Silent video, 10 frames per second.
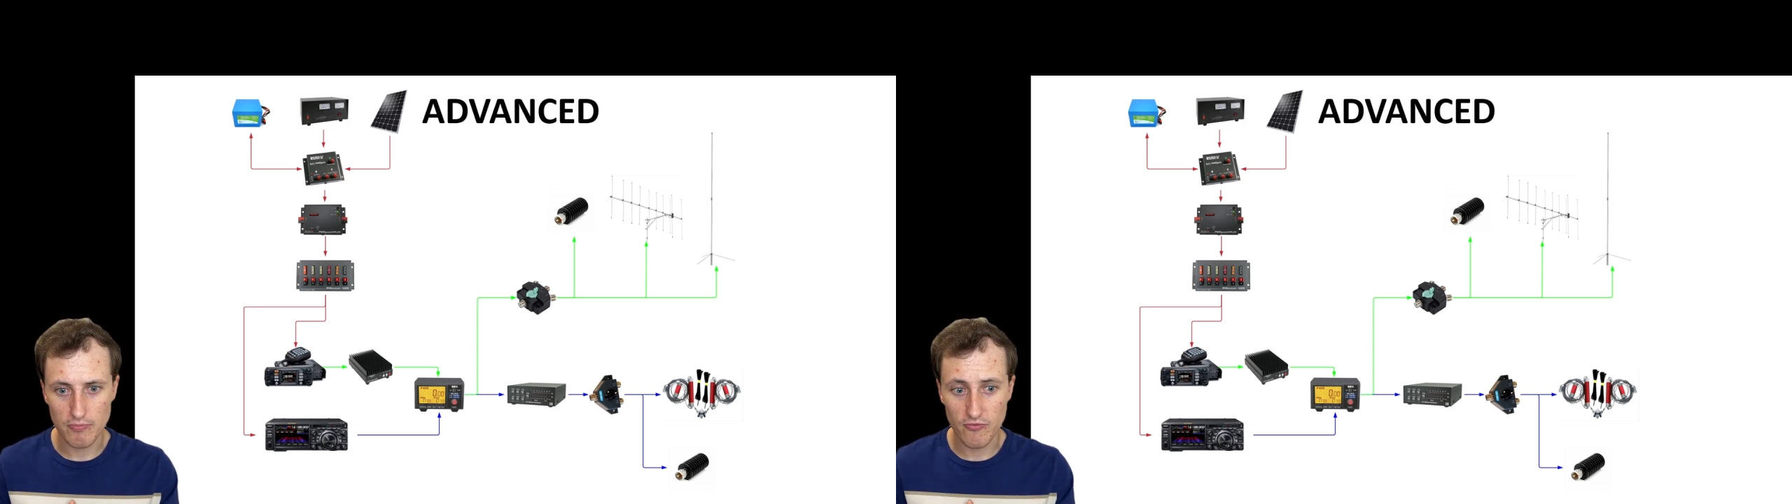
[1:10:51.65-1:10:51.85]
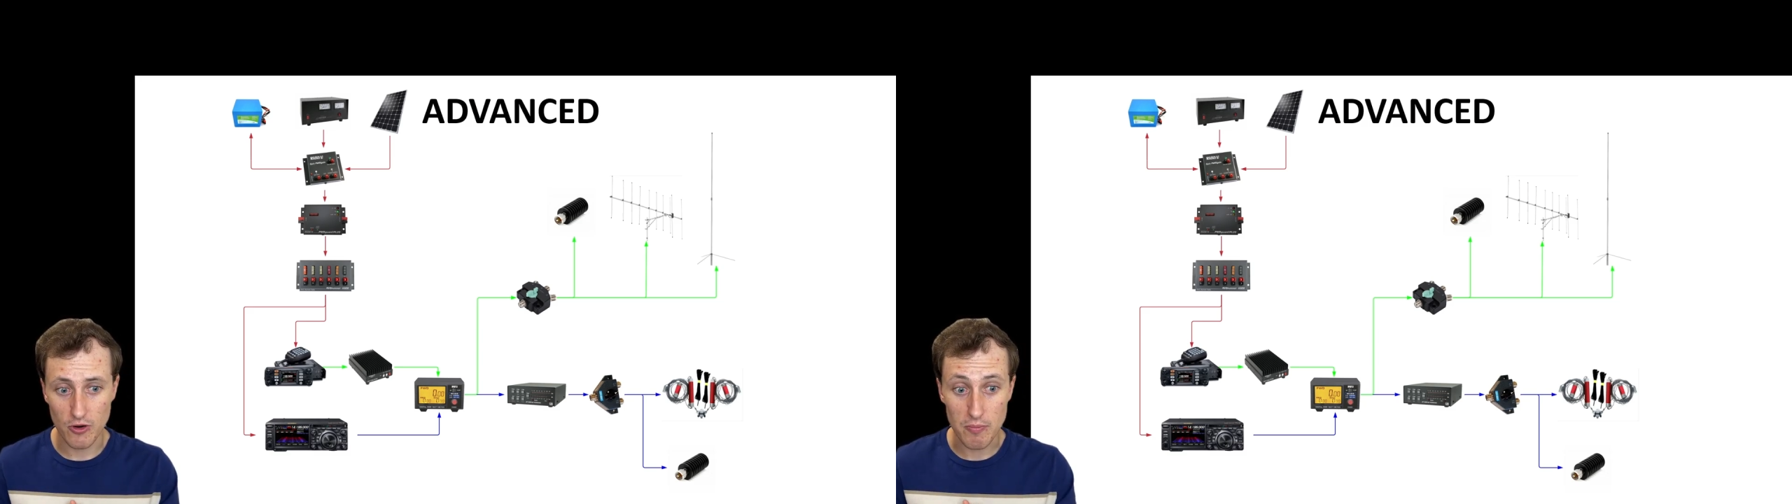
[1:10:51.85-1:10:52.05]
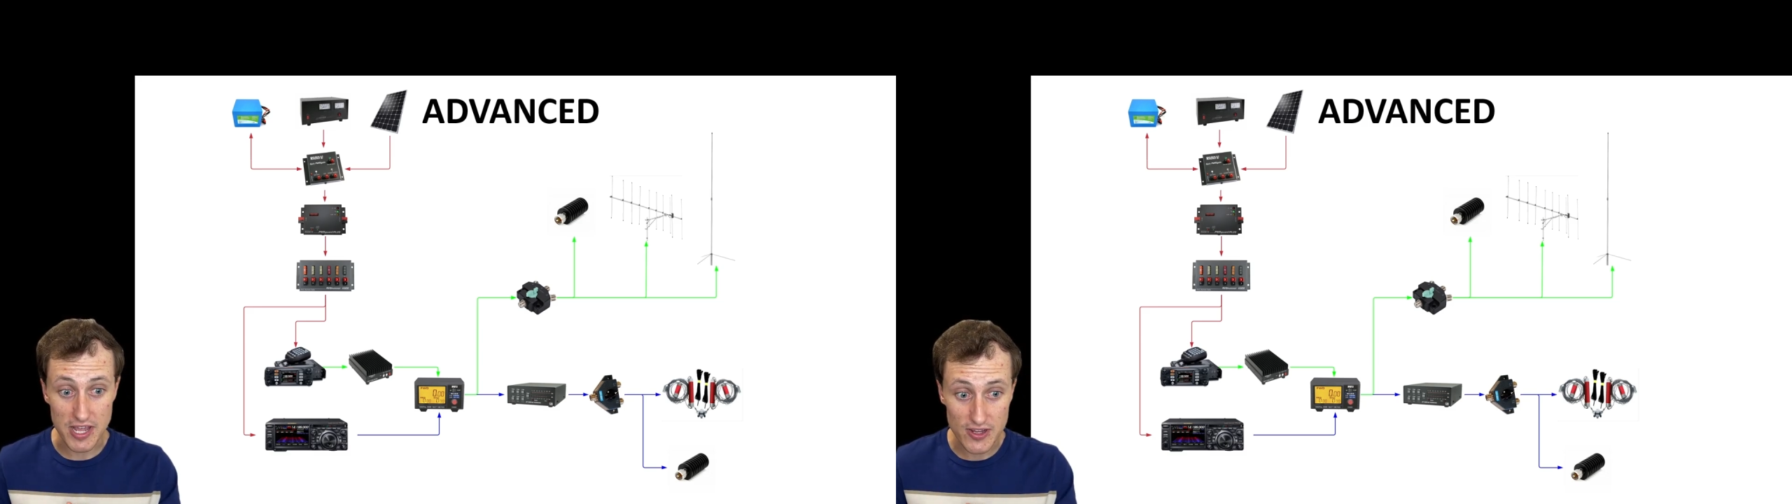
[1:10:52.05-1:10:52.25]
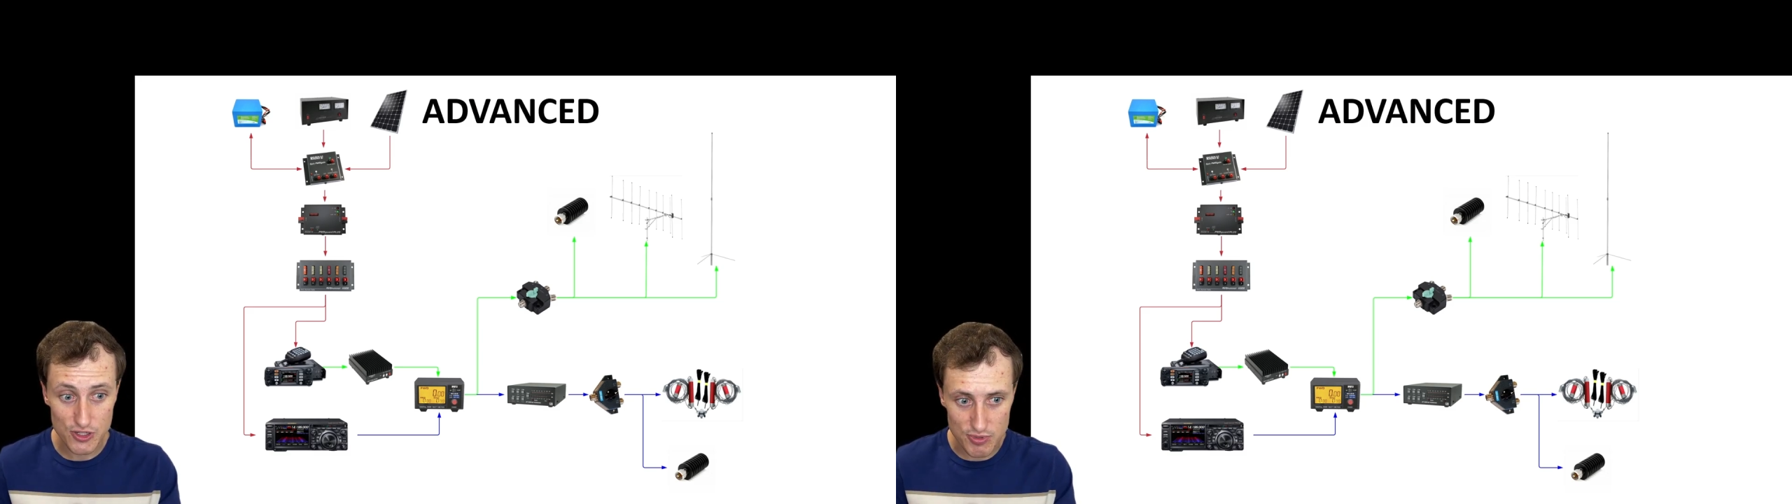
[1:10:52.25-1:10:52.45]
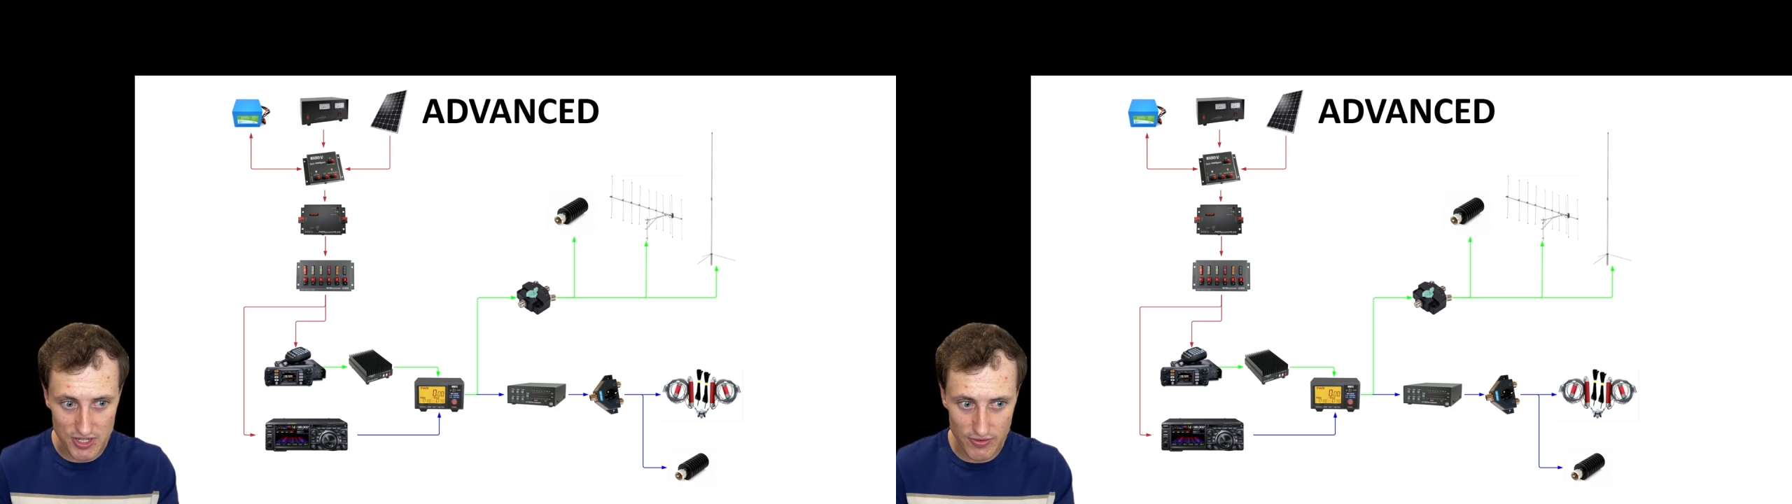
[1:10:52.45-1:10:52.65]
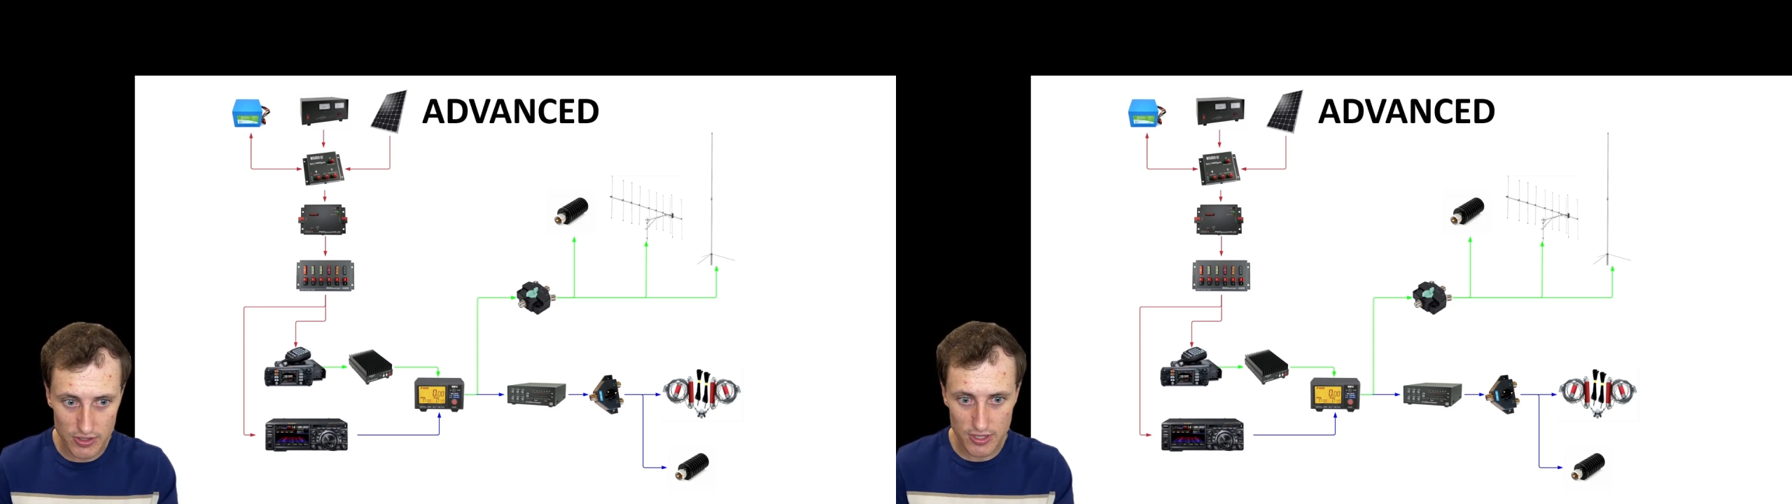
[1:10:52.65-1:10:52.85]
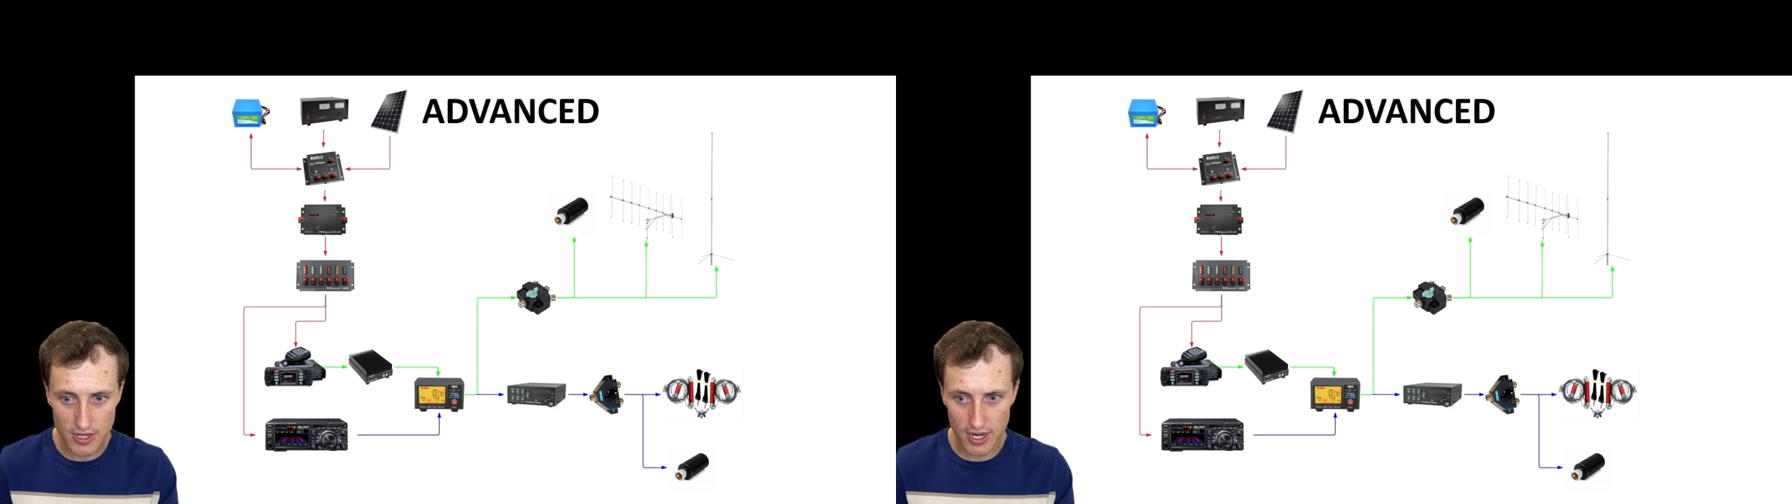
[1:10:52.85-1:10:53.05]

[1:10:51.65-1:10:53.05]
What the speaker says: for me specifically,